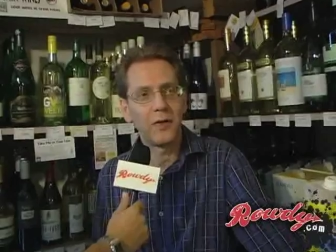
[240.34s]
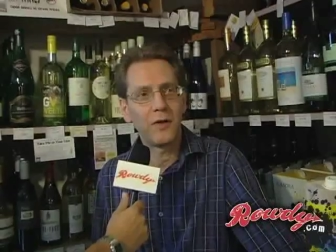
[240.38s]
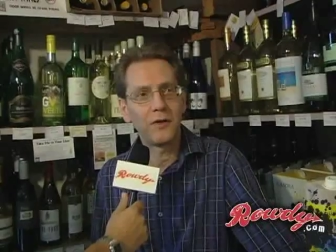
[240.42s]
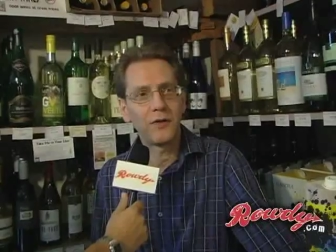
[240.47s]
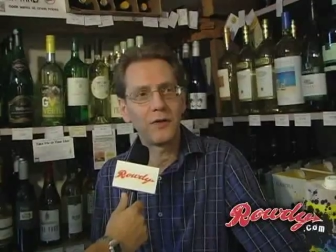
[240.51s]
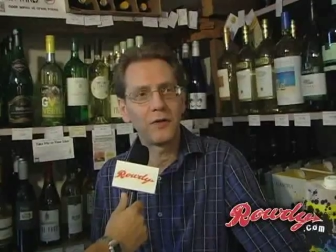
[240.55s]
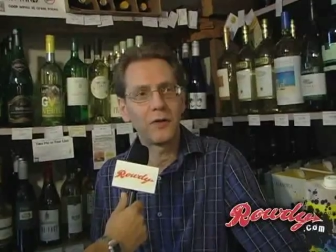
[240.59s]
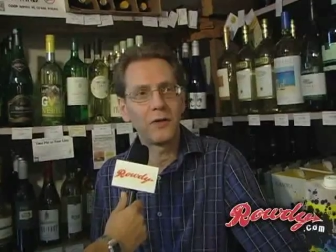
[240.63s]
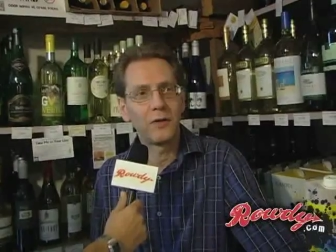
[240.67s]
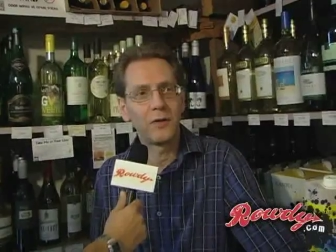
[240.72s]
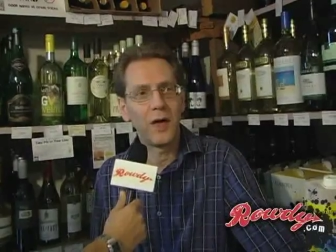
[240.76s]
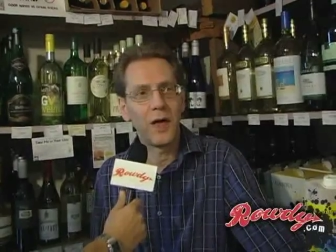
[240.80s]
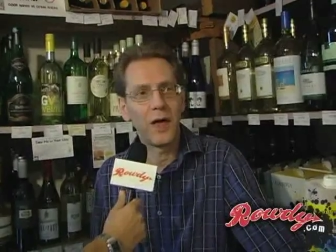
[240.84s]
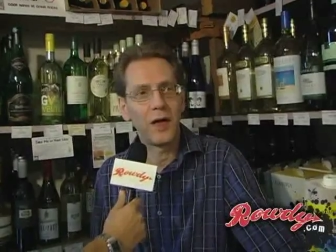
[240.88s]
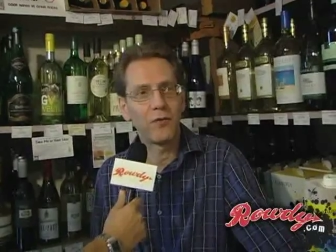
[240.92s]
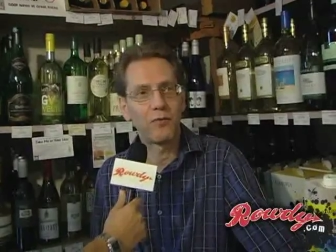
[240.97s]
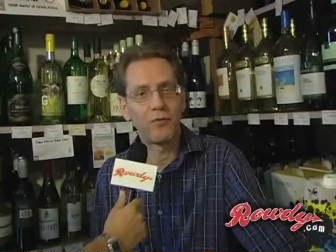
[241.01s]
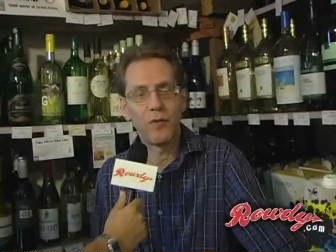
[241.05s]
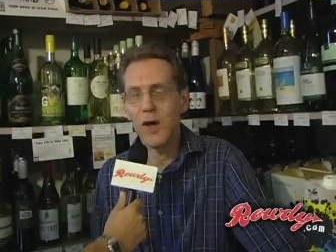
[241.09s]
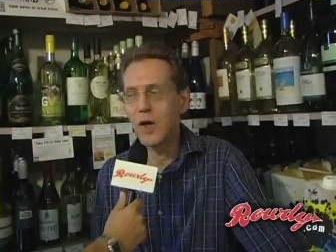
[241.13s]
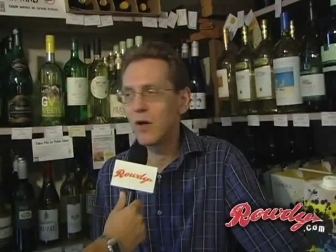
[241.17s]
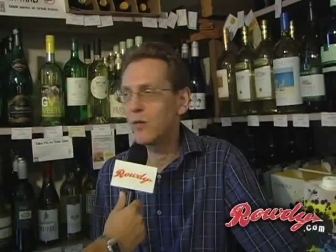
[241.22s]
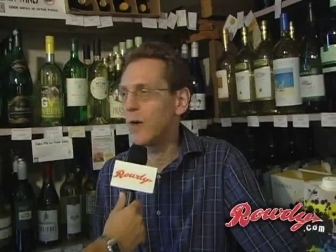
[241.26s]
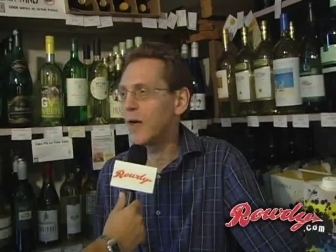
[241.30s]
also a
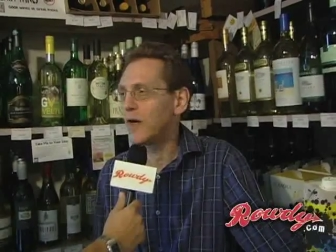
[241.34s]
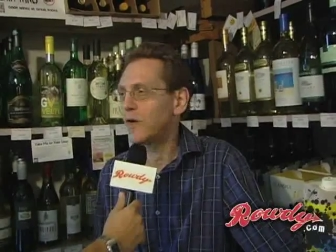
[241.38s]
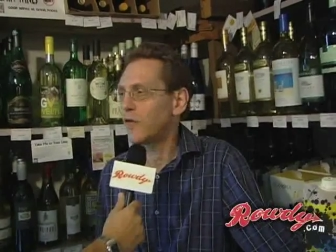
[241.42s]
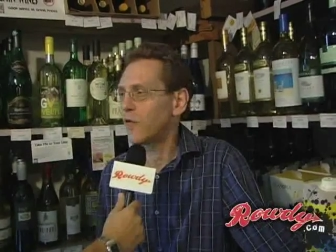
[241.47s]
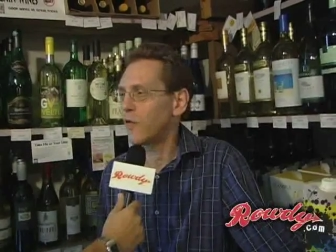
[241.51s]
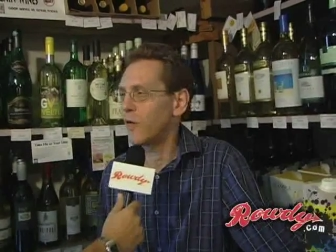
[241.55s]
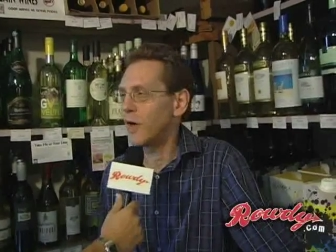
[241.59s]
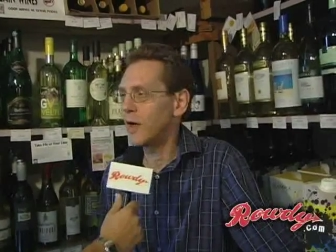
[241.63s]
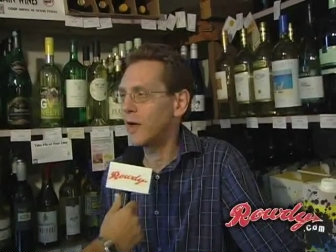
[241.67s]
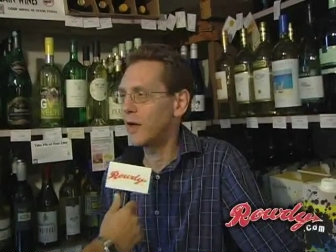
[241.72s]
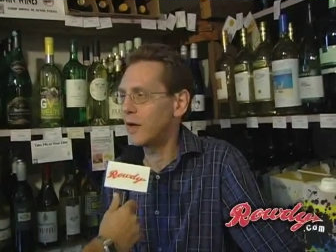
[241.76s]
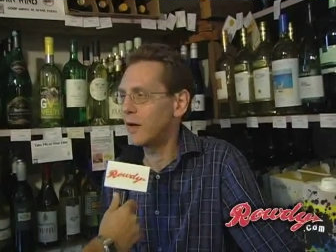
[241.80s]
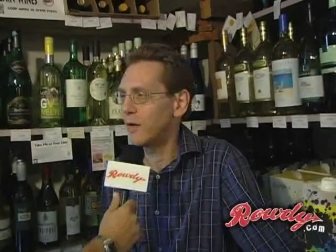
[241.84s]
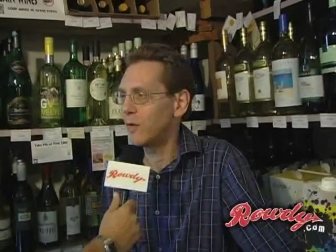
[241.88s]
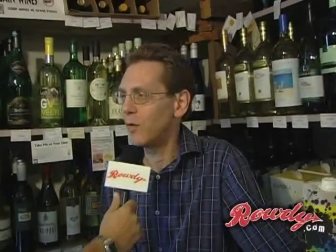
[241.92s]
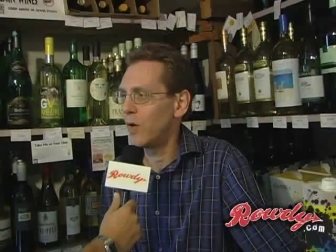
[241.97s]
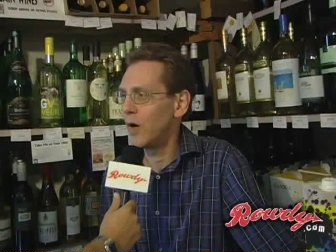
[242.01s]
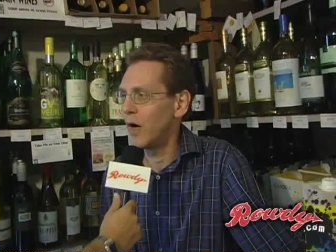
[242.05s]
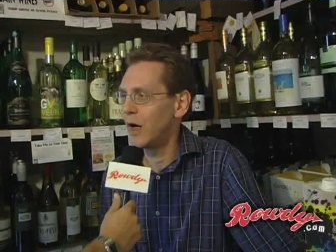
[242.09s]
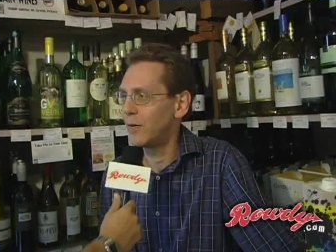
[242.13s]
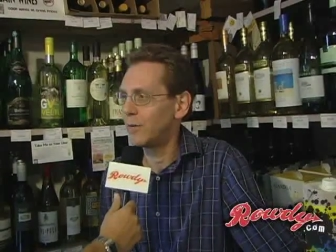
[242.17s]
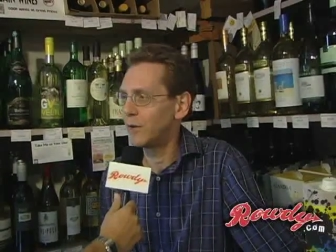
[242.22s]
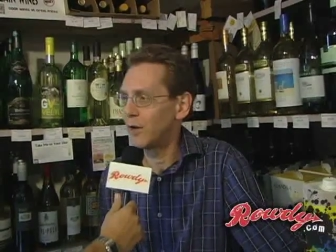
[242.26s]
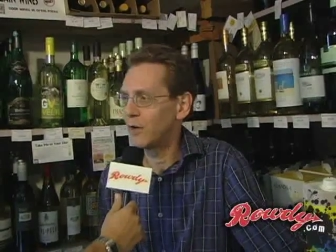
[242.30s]
runaway train
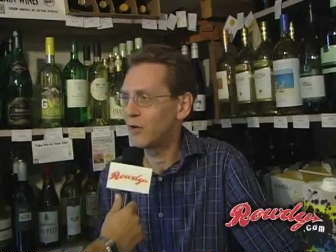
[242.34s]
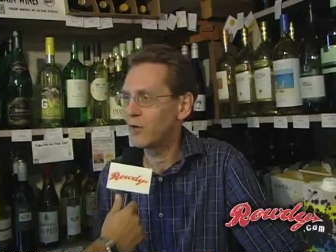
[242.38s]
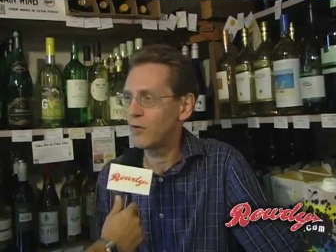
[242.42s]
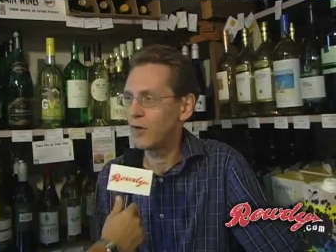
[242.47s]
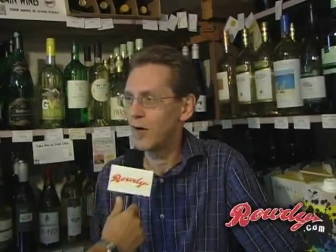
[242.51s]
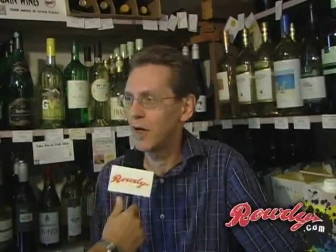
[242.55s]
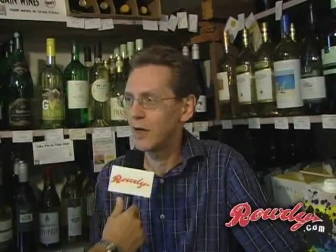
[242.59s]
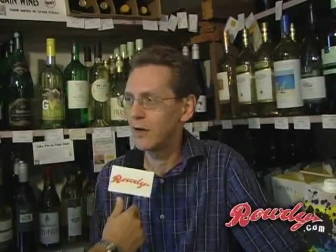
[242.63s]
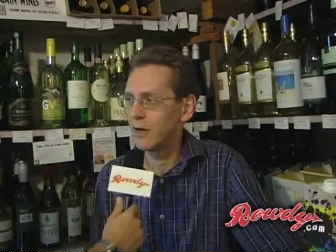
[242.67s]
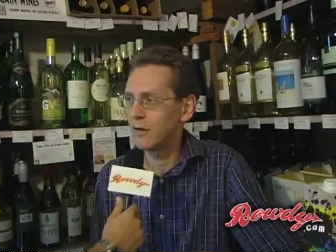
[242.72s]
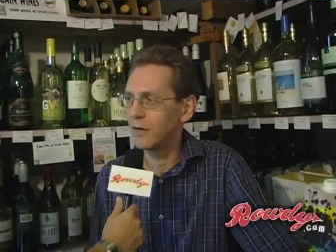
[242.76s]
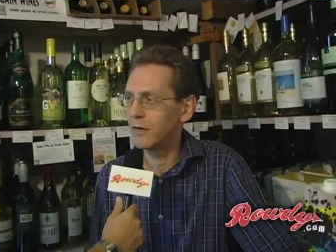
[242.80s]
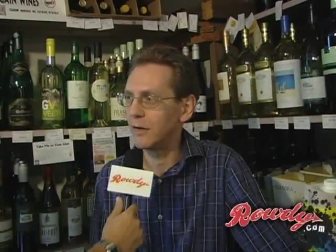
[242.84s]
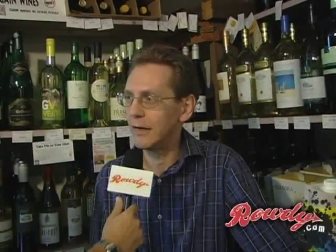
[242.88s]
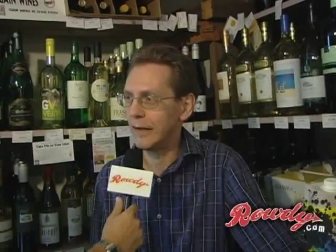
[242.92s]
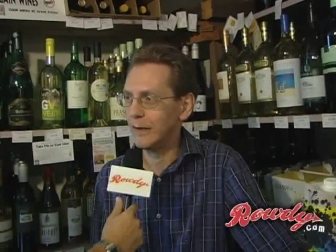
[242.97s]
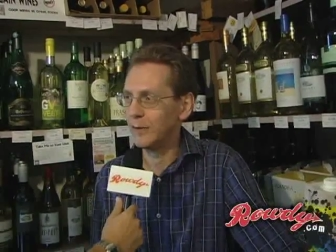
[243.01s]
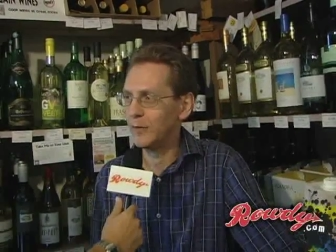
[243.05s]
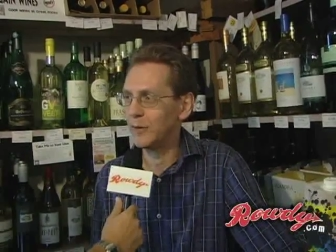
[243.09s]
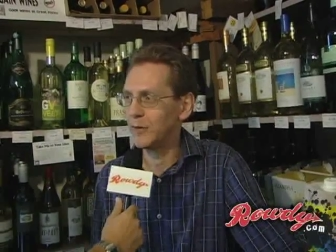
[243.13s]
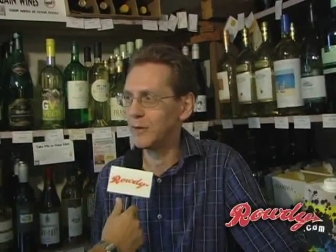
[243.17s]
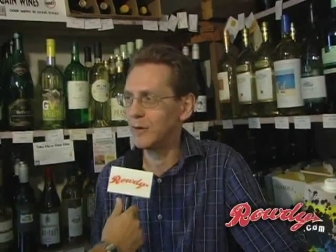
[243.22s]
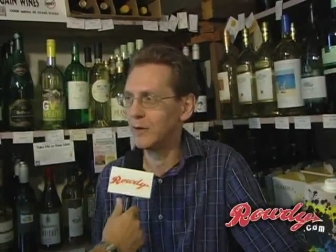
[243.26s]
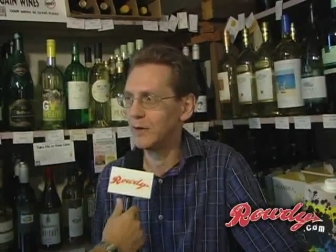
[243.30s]
wine with a train on the
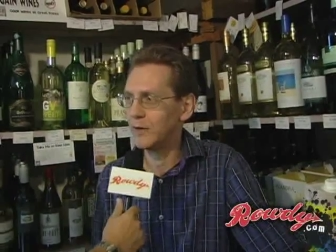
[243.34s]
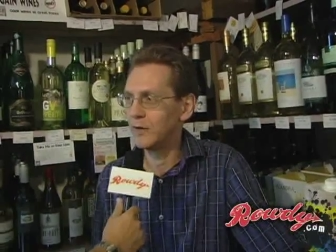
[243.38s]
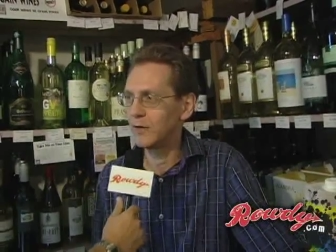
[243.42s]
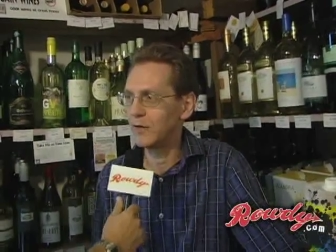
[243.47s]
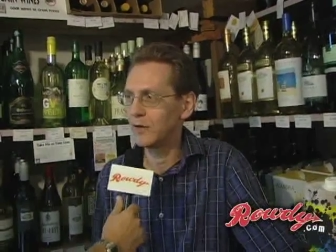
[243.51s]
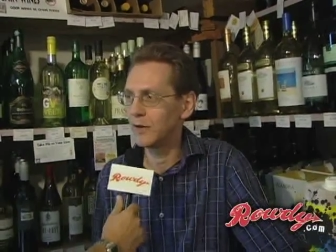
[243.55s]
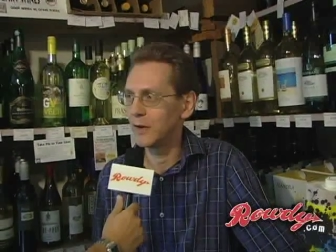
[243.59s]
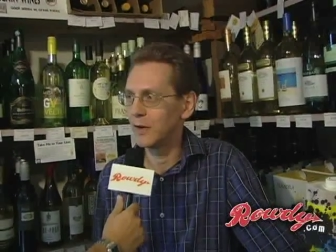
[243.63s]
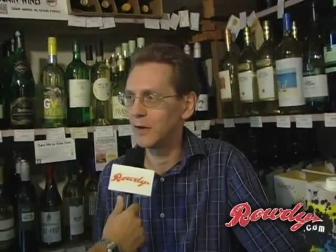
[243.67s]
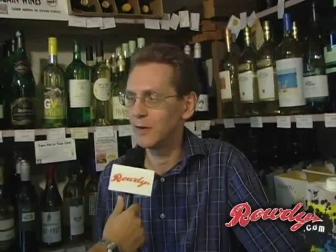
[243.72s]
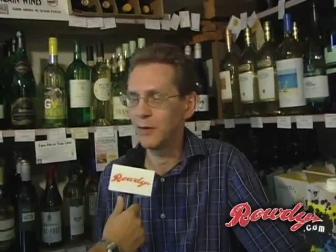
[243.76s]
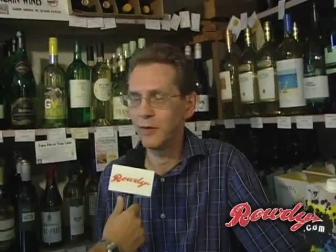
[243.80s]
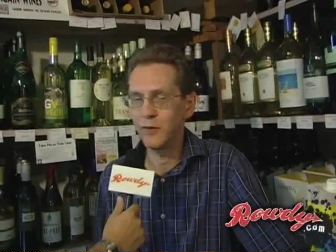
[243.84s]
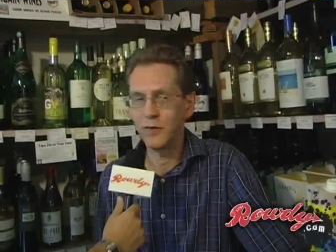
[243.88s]
label that's uh,